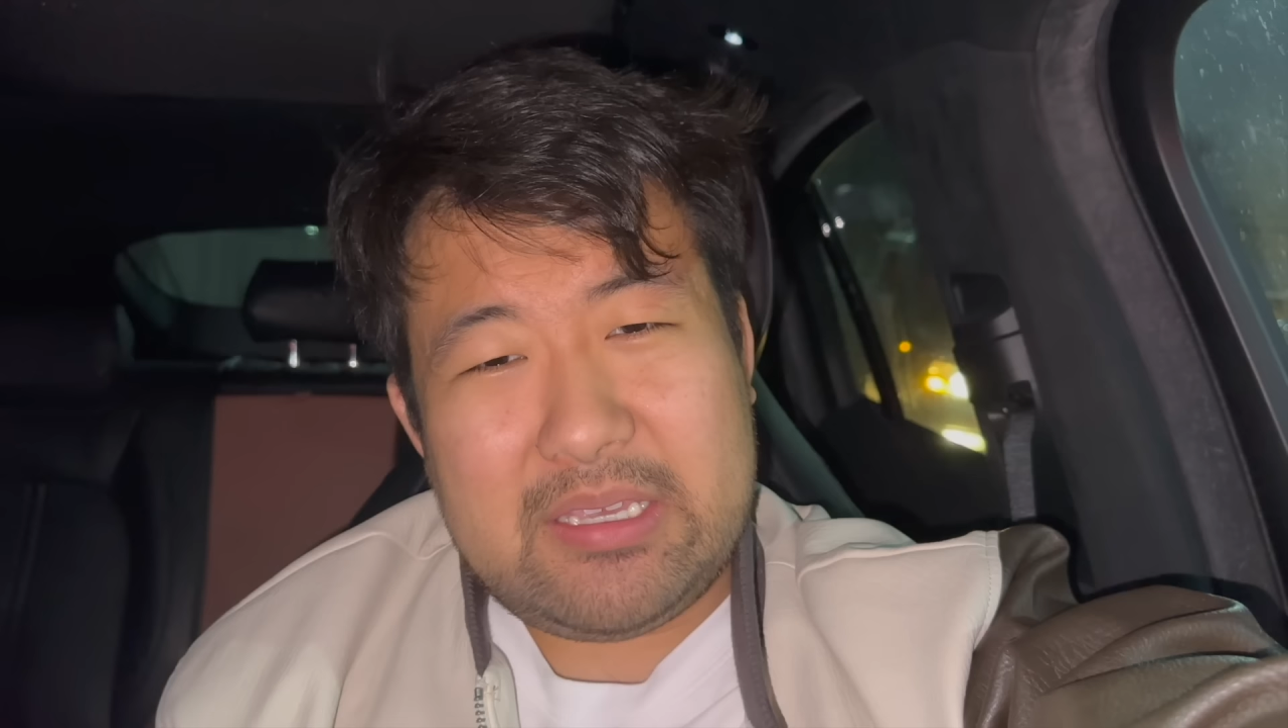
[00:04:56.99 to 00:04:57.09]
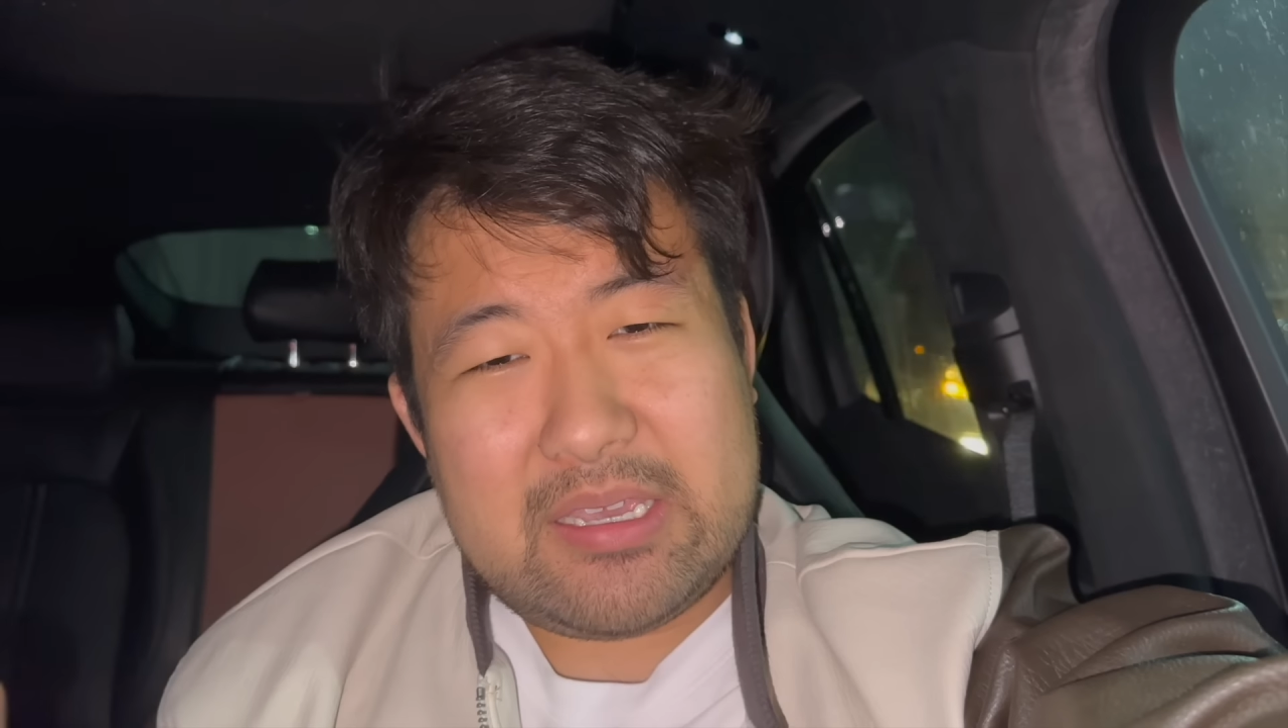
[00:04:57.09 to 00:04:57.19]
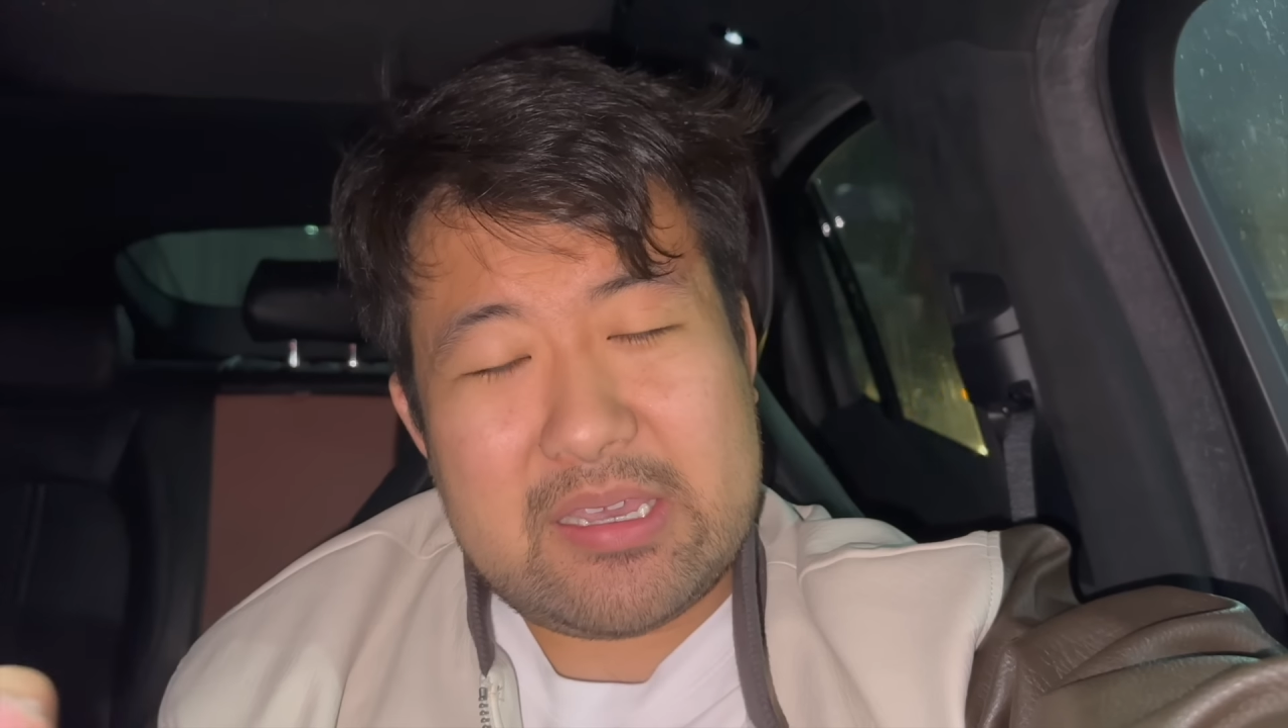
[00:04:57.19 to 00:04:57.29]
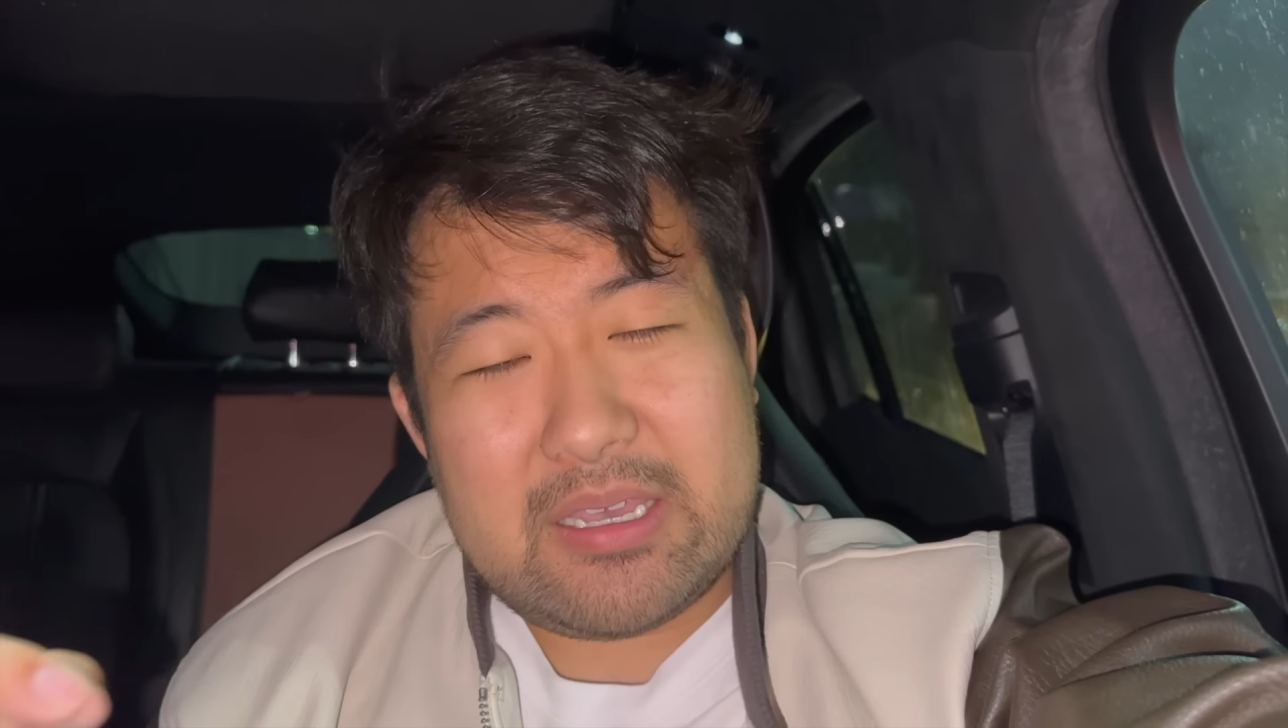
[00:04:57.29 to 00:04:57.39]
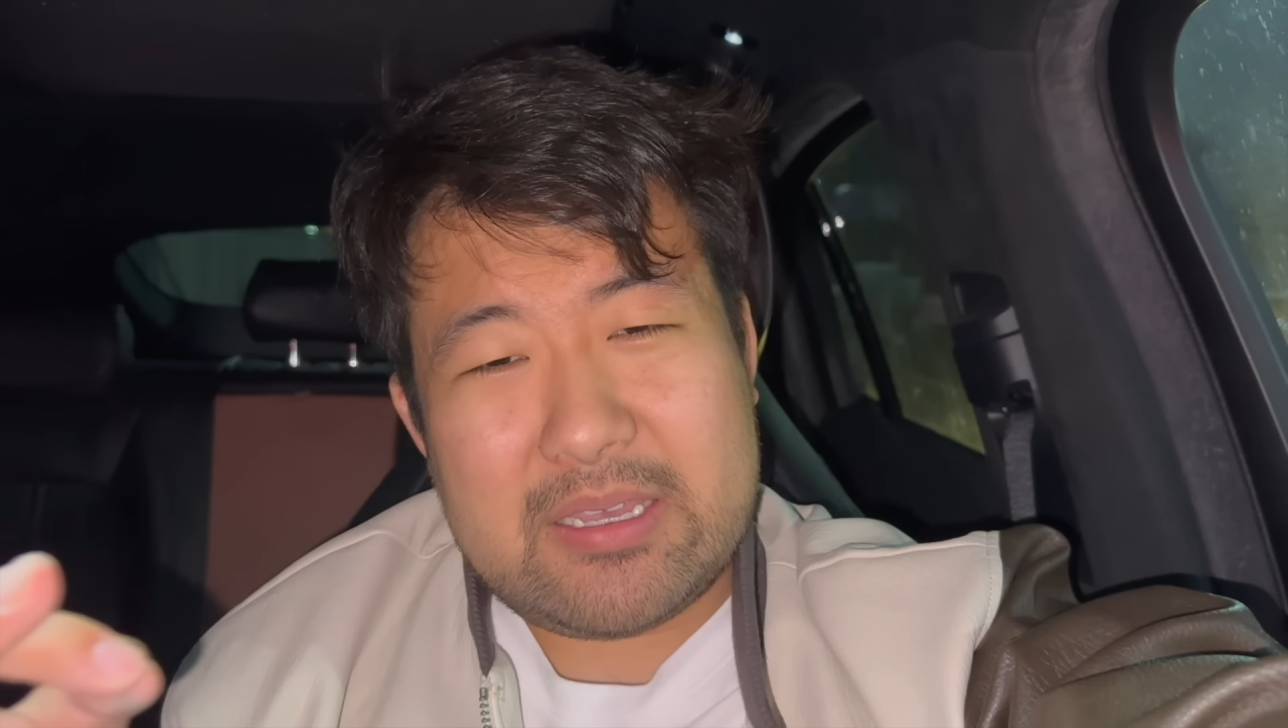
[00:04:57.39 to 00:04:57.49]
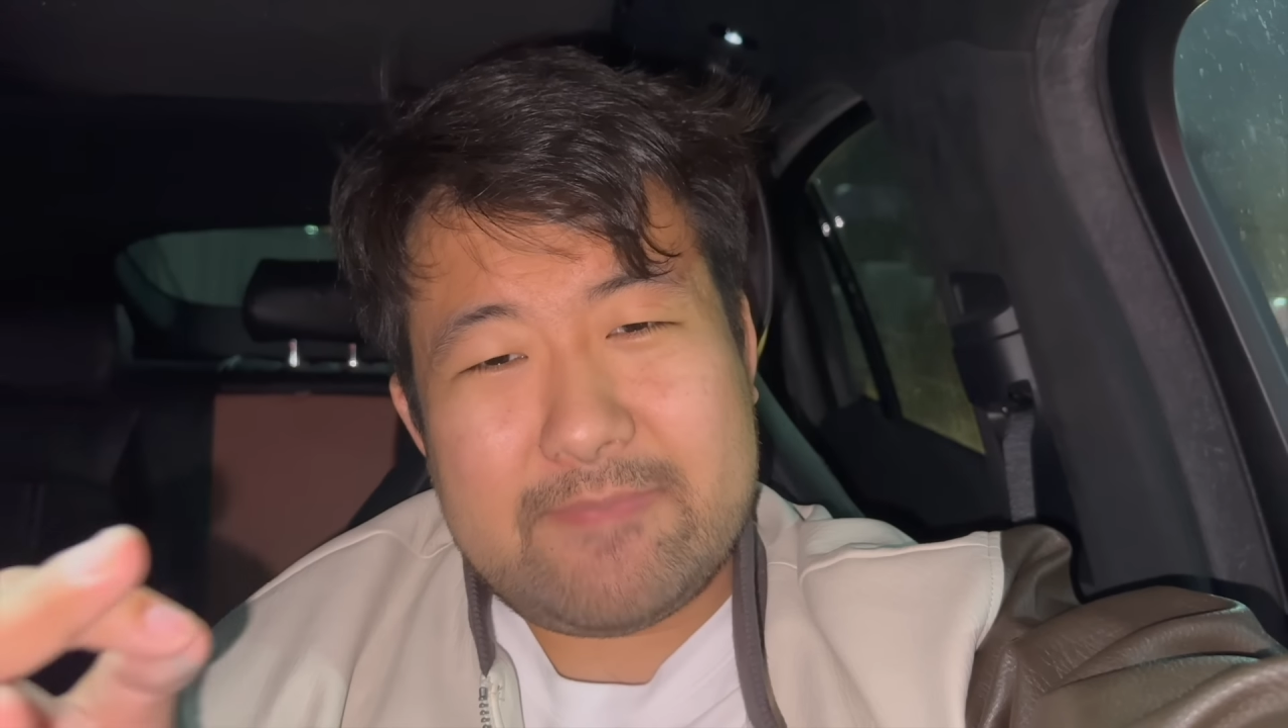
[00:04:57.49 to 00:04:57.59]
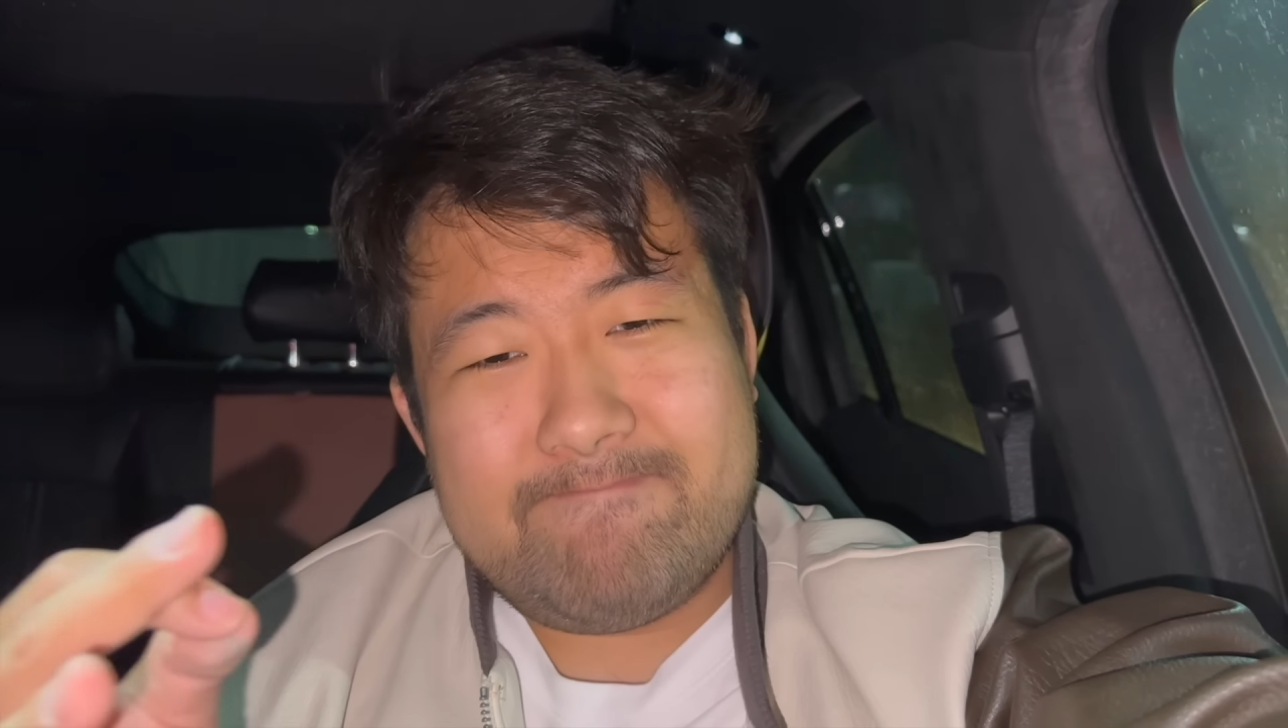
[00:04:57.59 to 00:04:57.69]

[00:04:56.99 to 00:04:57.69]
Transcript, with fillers: uh, uh,